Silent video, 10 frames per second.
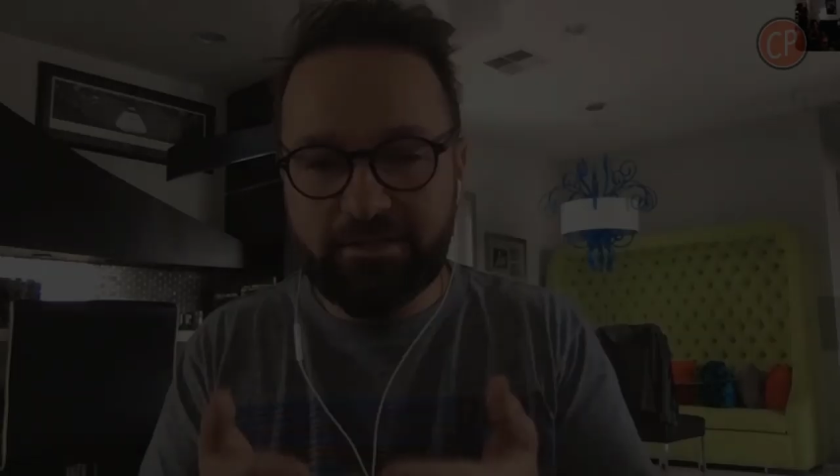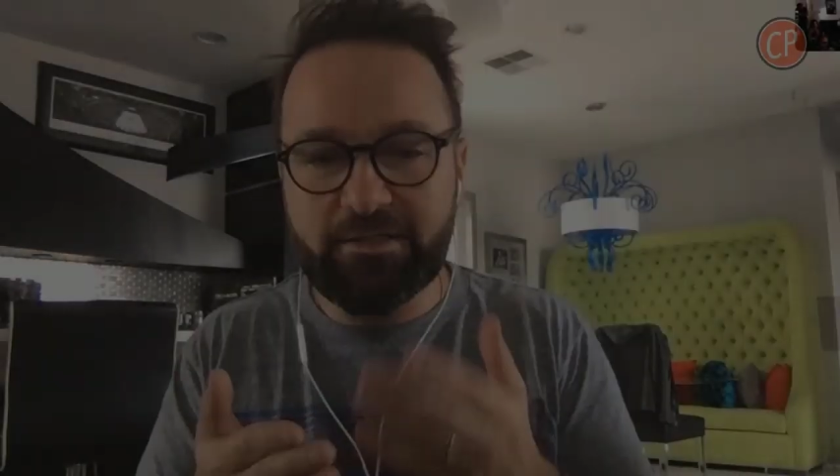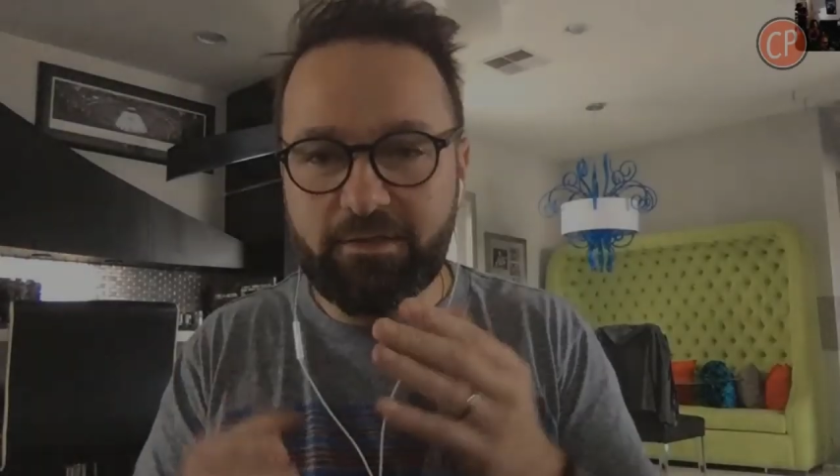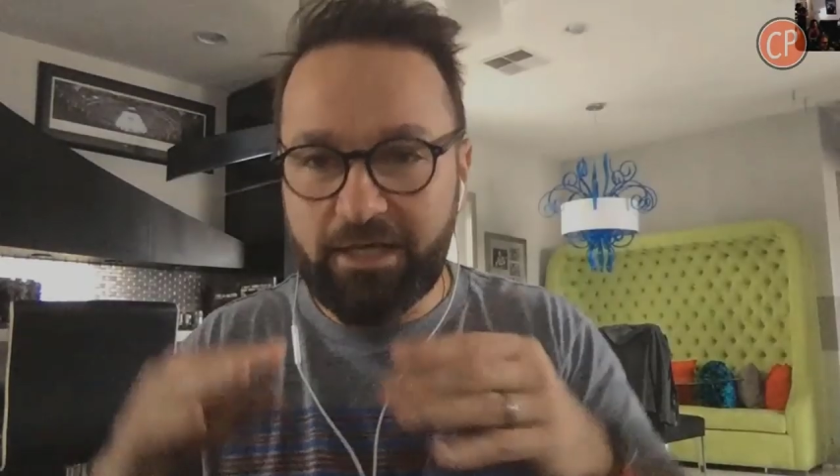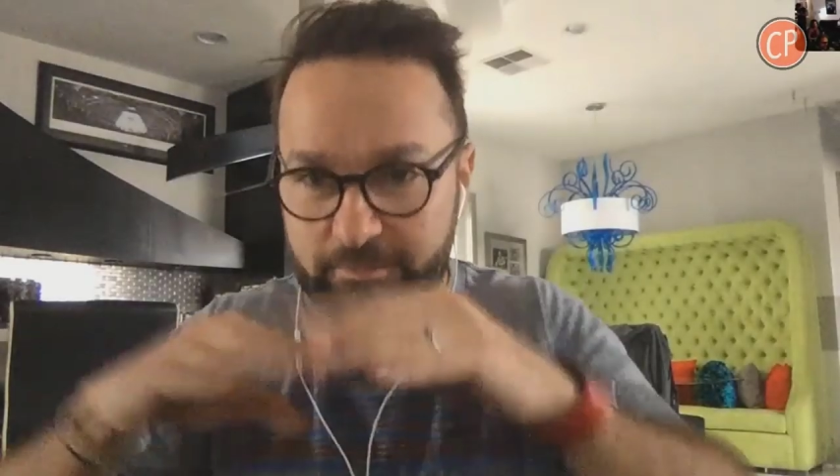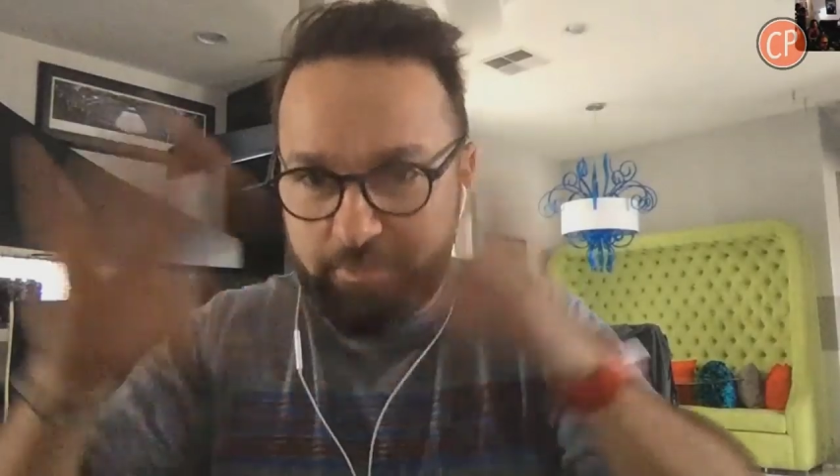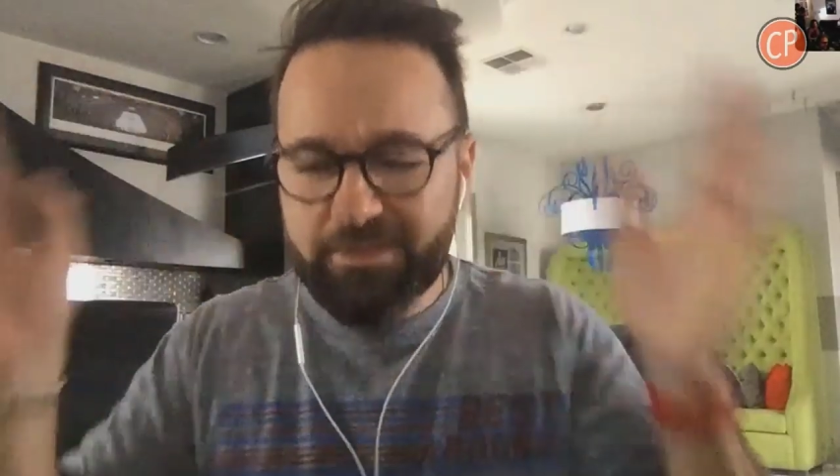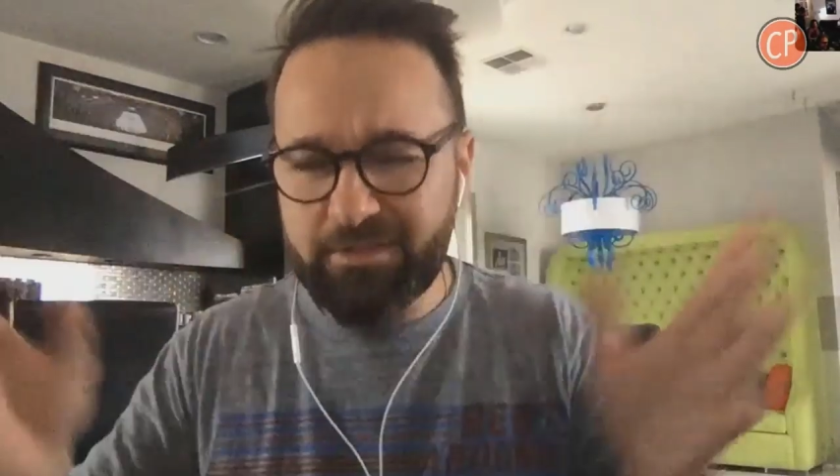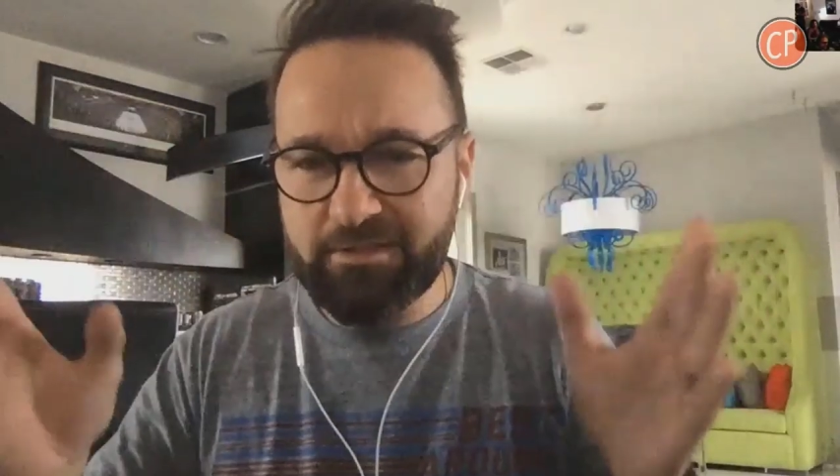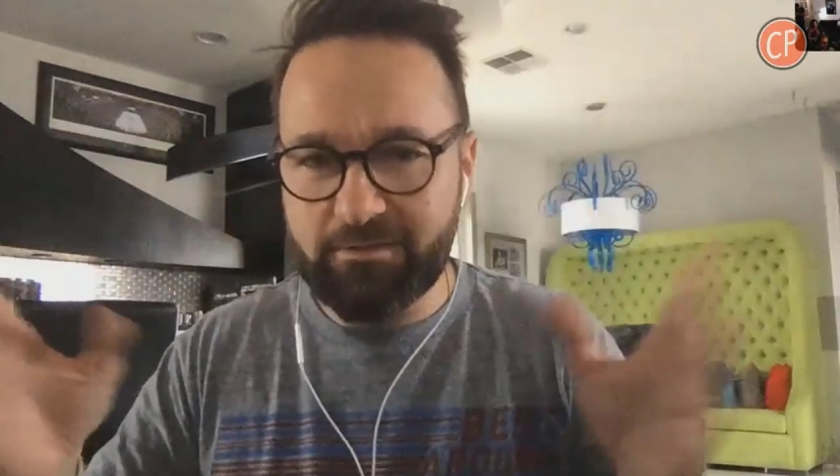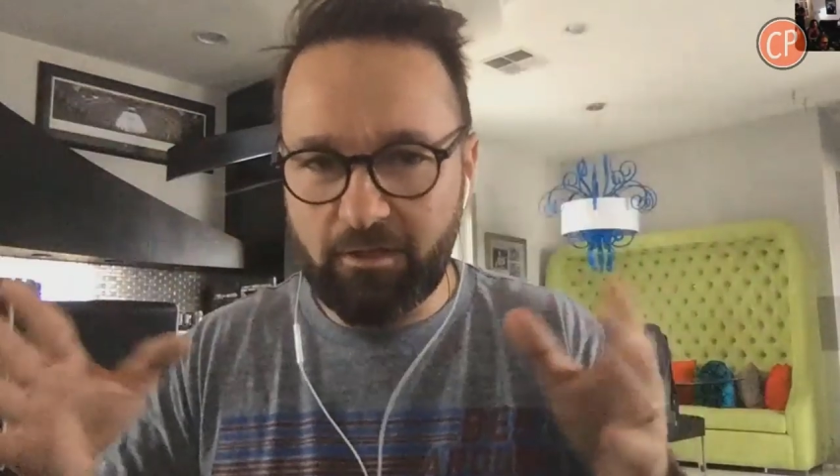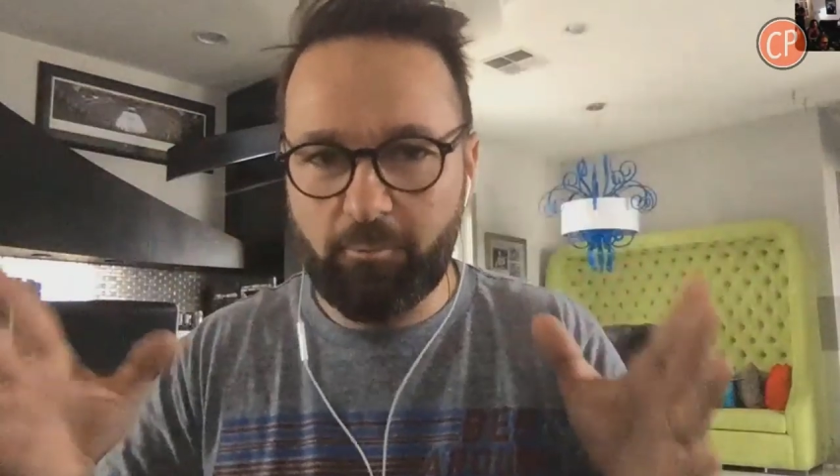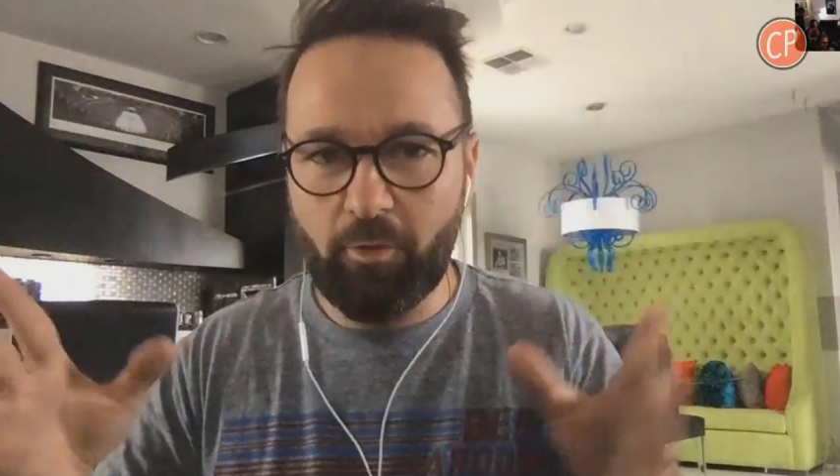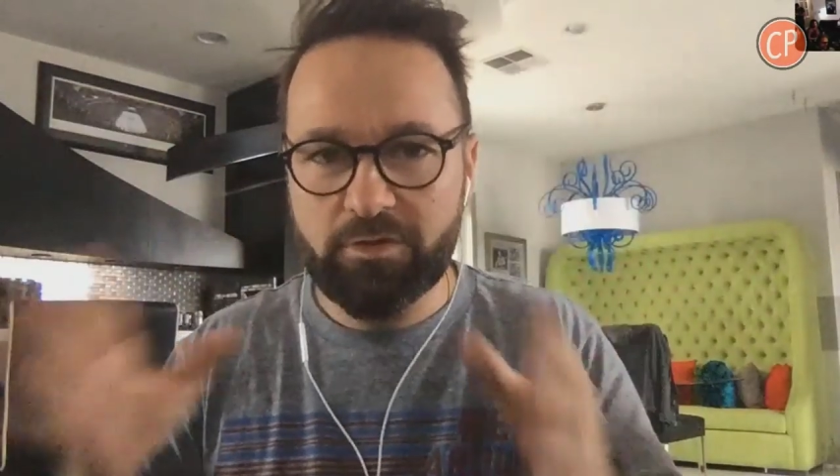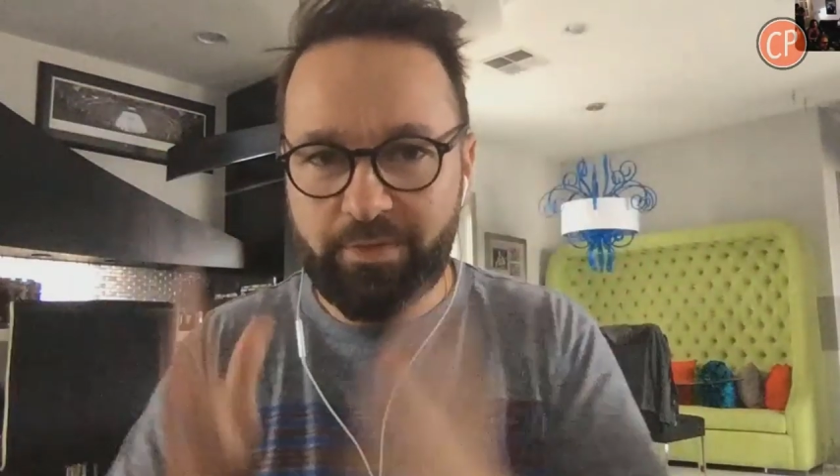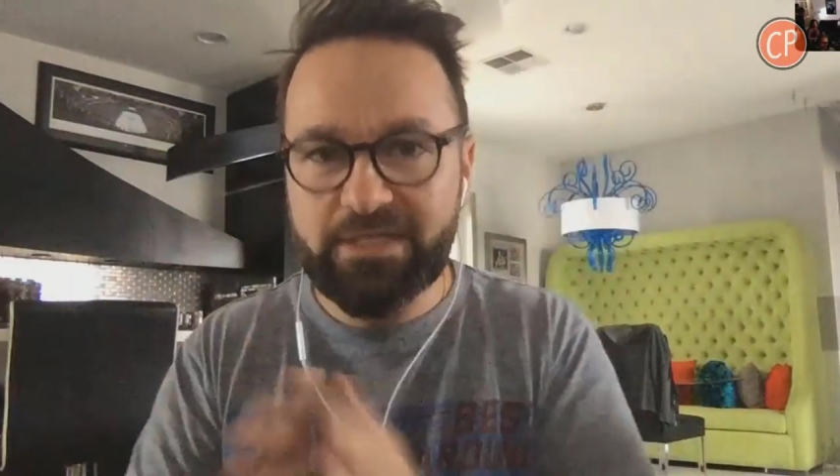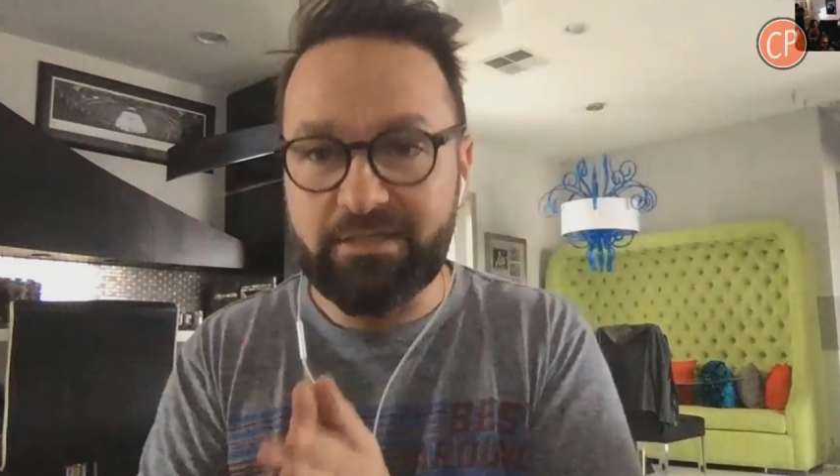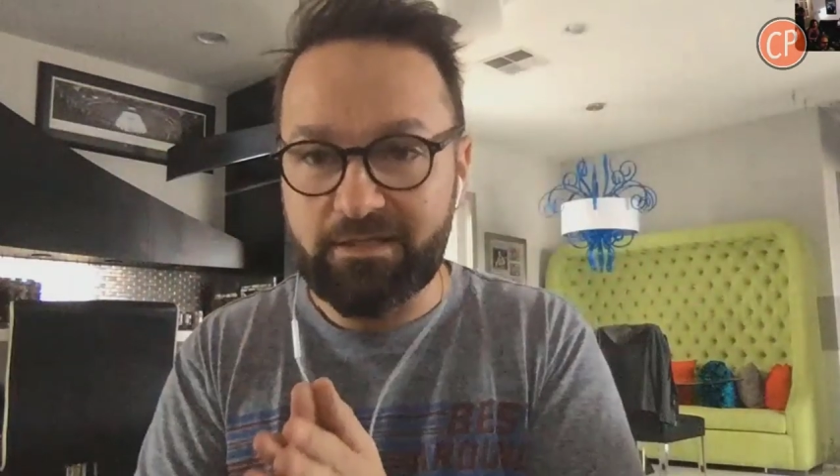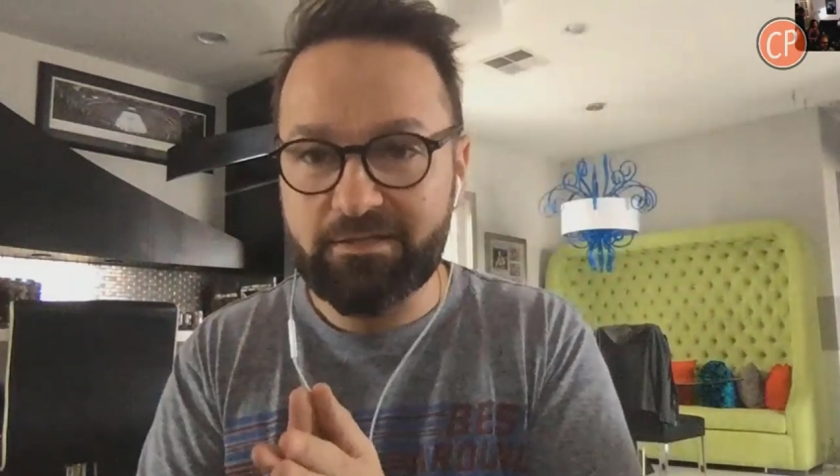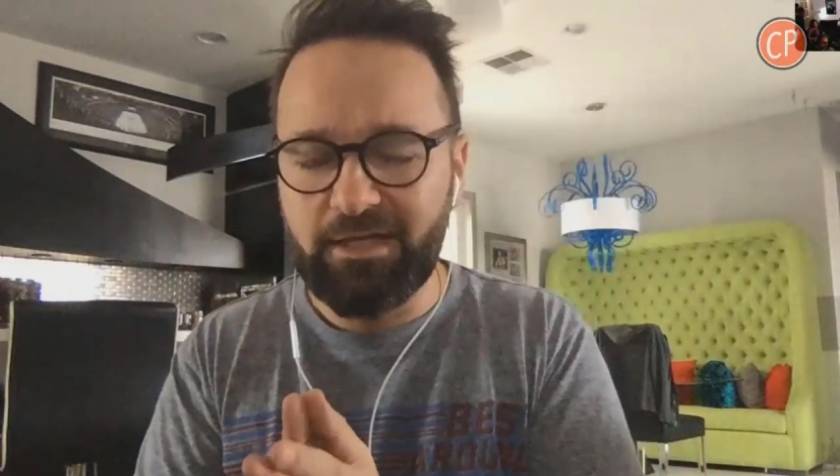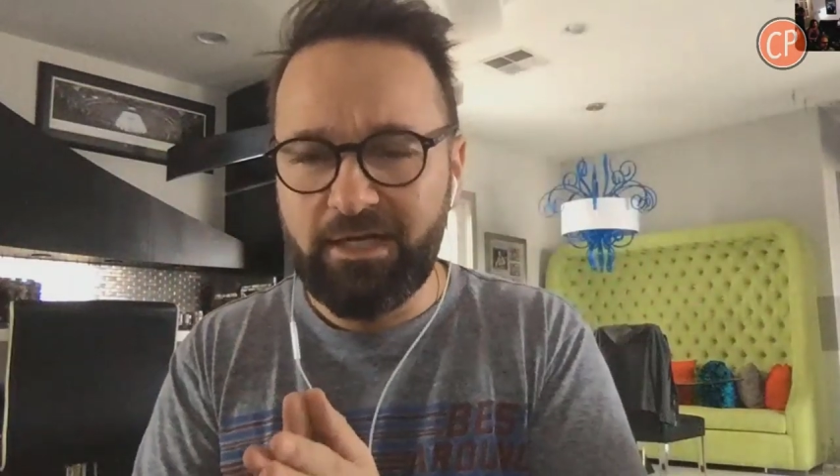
his business, Doug Polk's business,